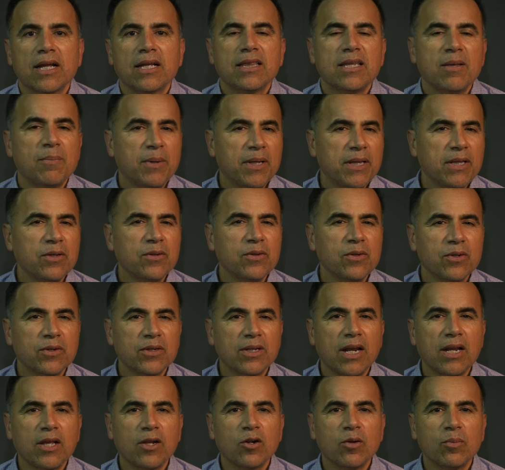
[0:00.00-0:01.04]
Depending on your
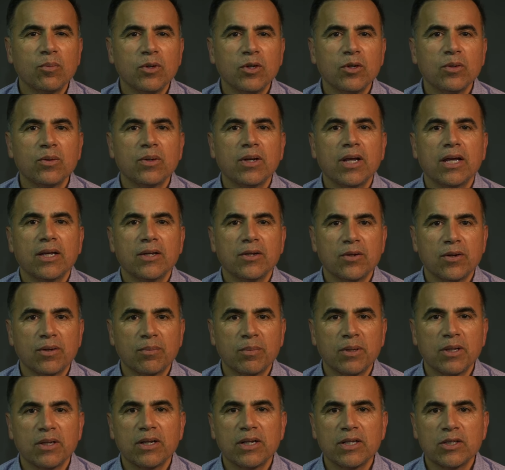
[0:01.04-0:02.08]
daily commute and your
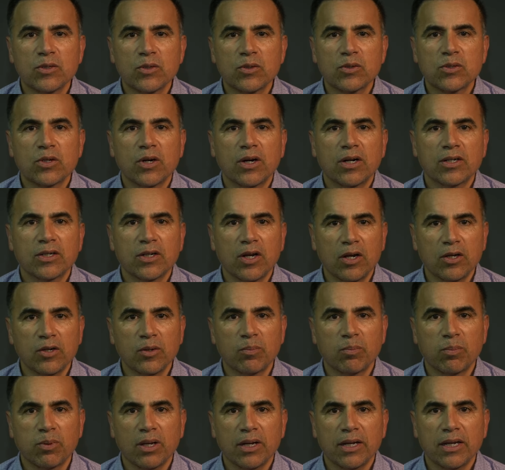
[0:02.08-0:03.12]
ability to charge your
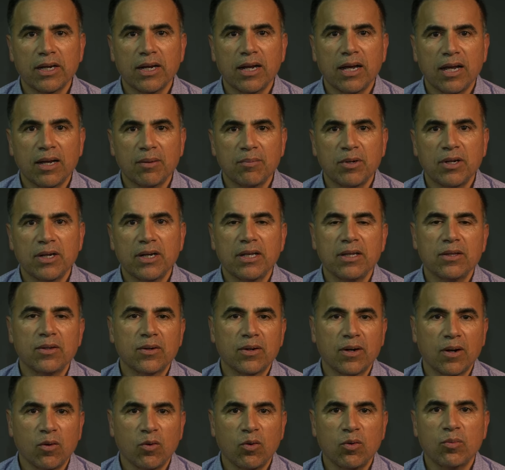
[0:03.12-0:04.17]
plug-in hybrid
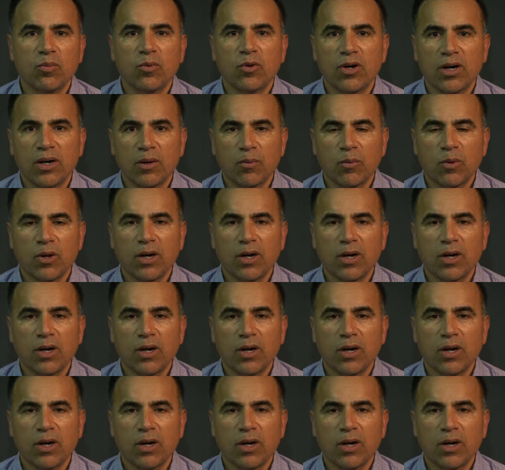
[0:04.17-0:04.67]
either at home or at